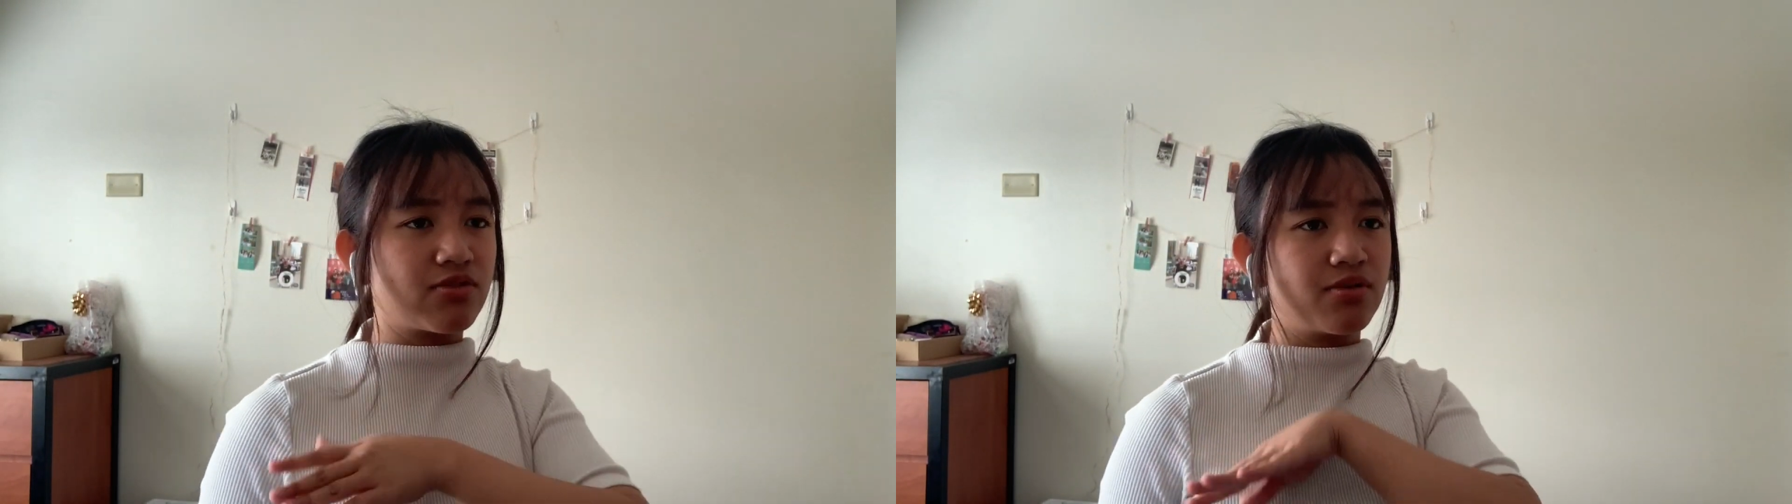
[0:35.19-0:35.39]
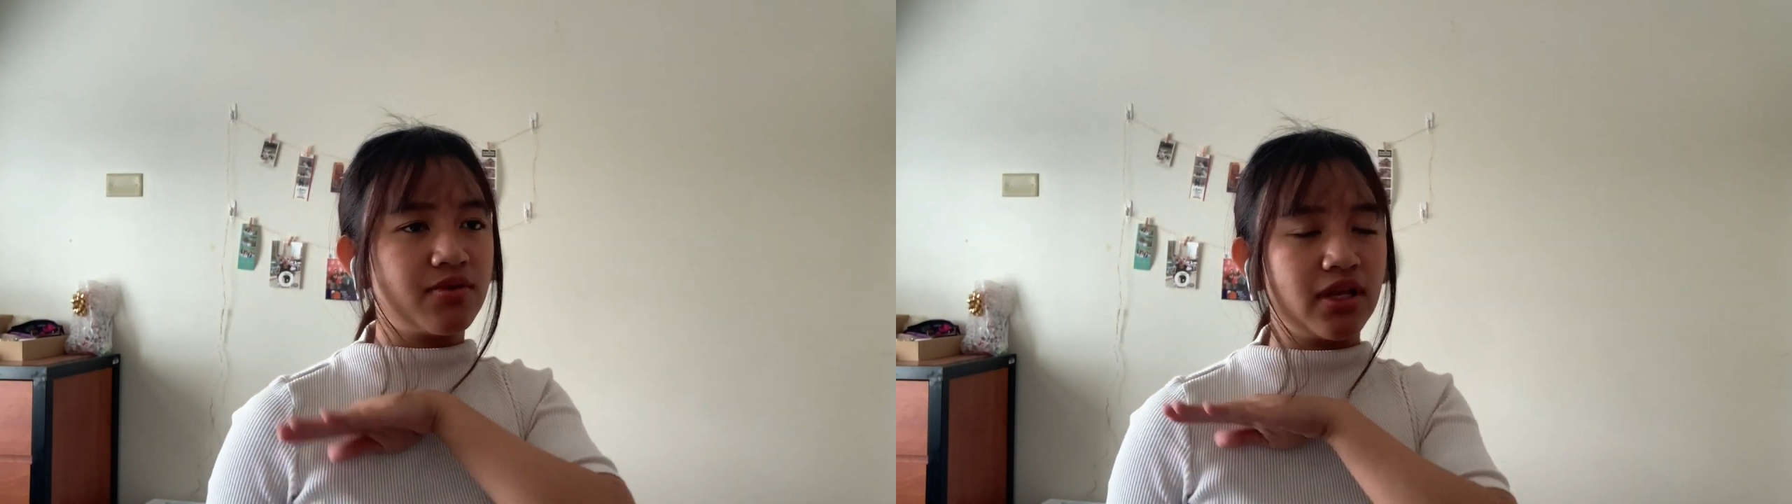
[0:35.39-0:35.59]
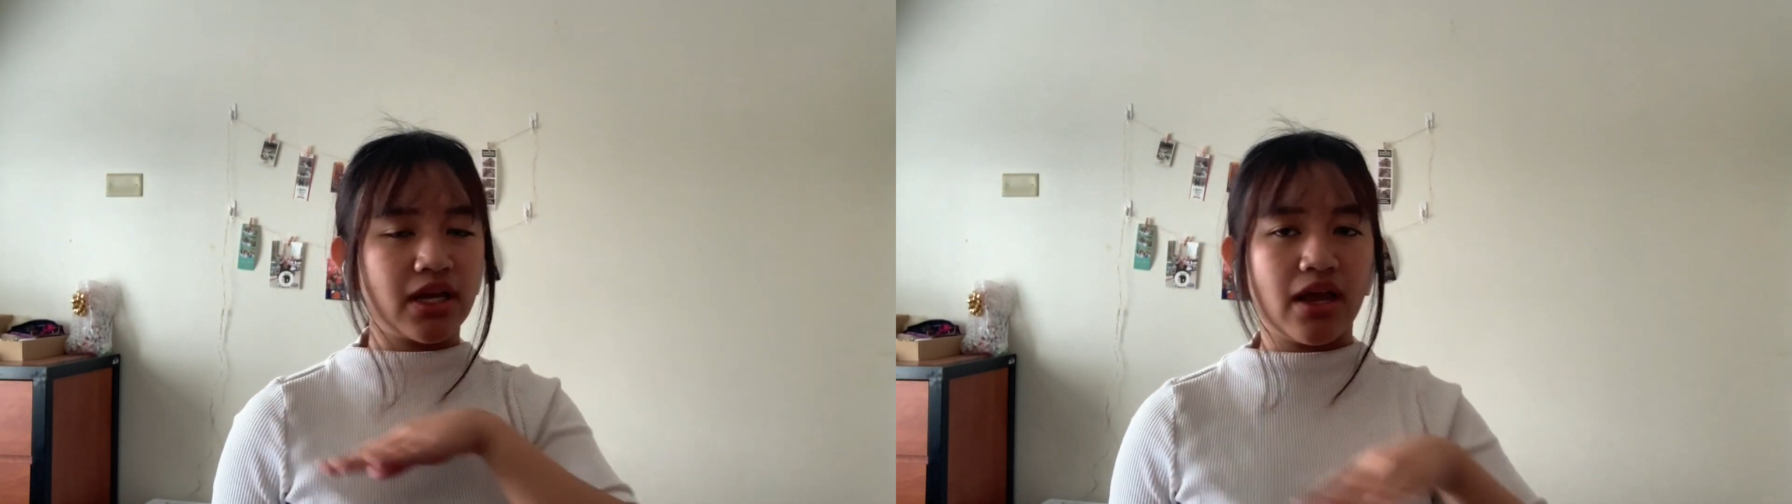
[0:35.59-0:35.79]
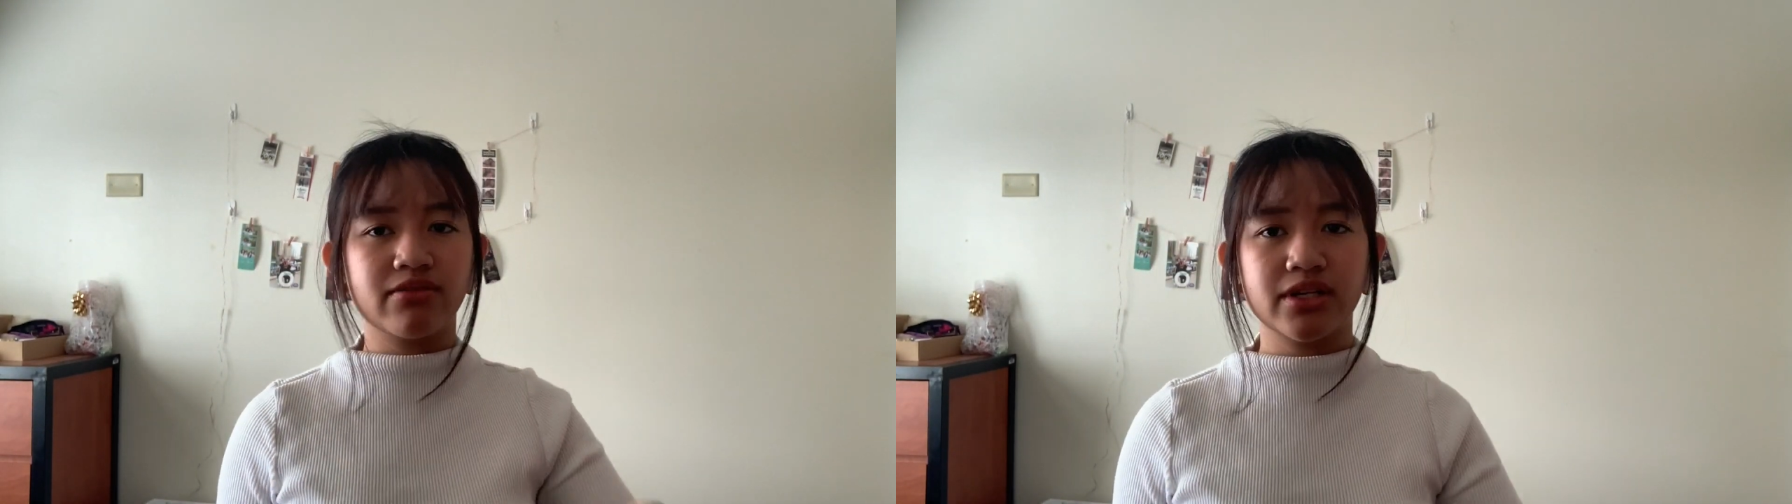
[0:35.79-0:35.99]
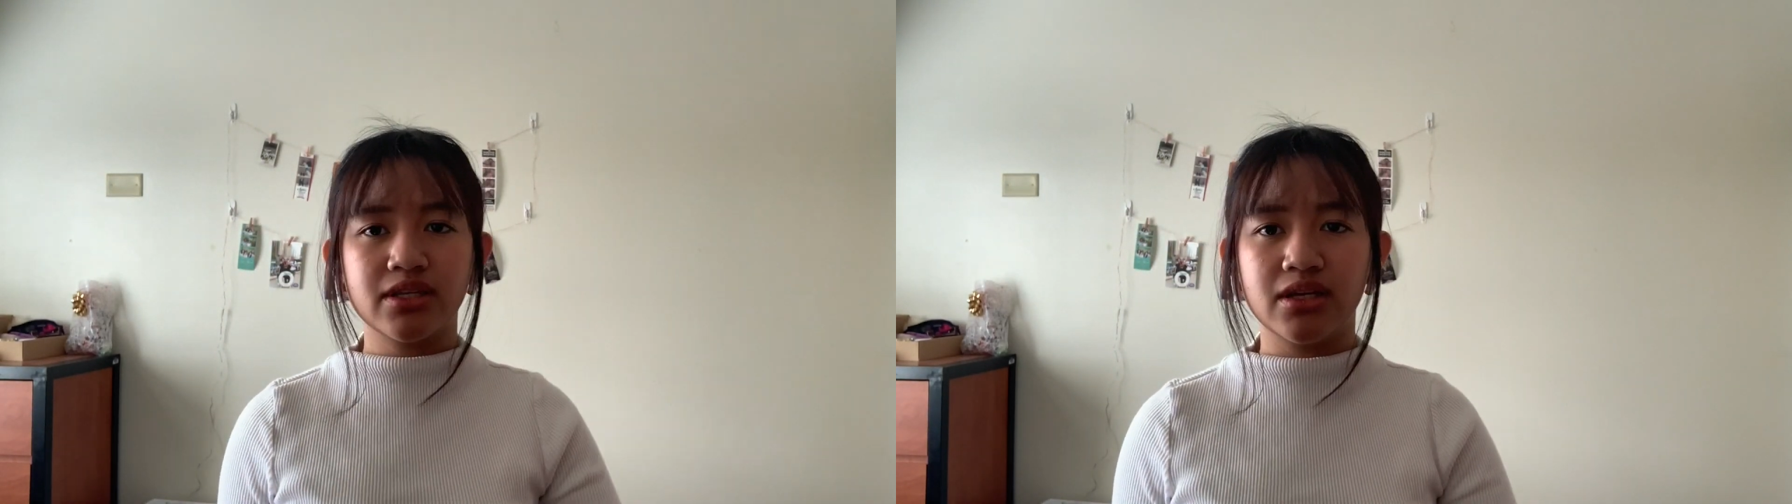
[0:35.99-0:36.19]
form for like
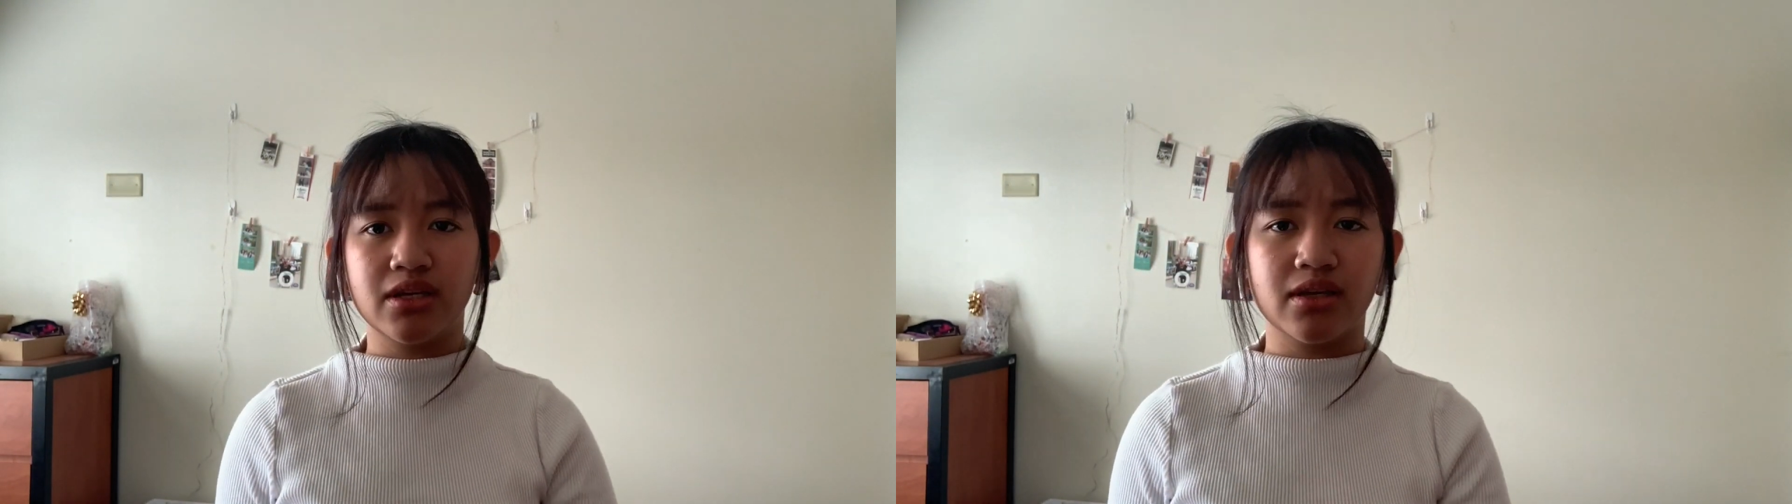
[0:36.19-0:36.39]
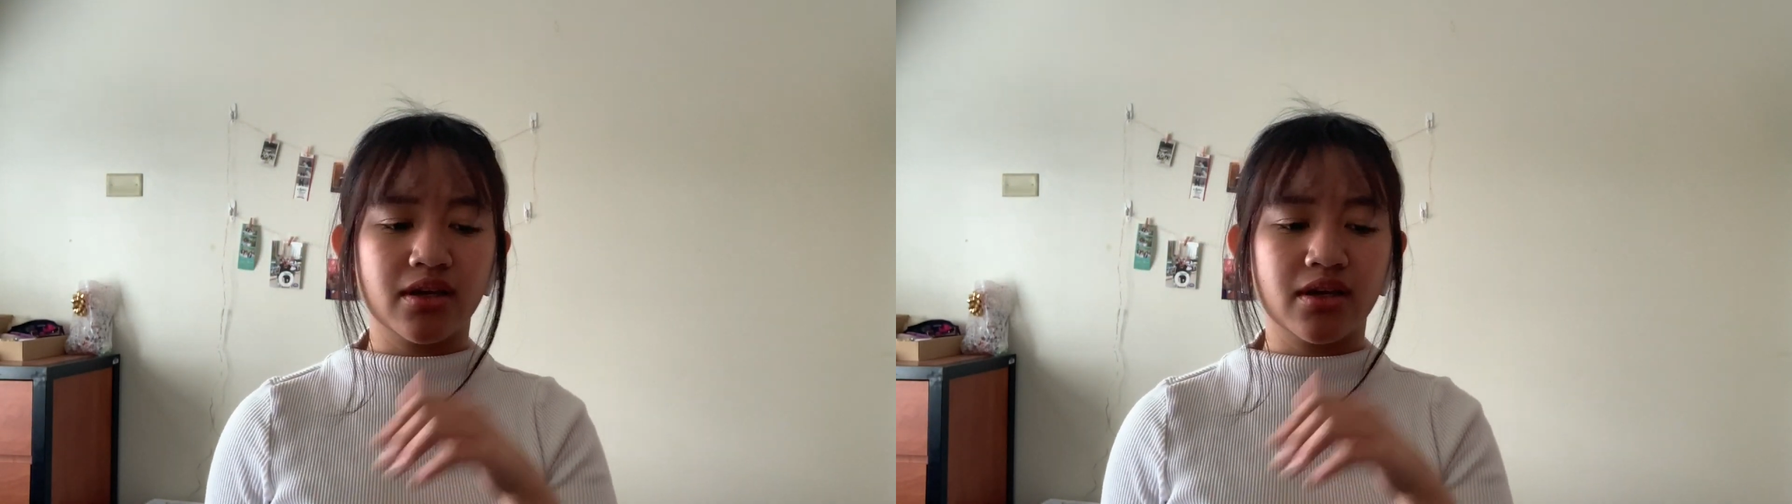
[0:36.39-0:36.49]
everything,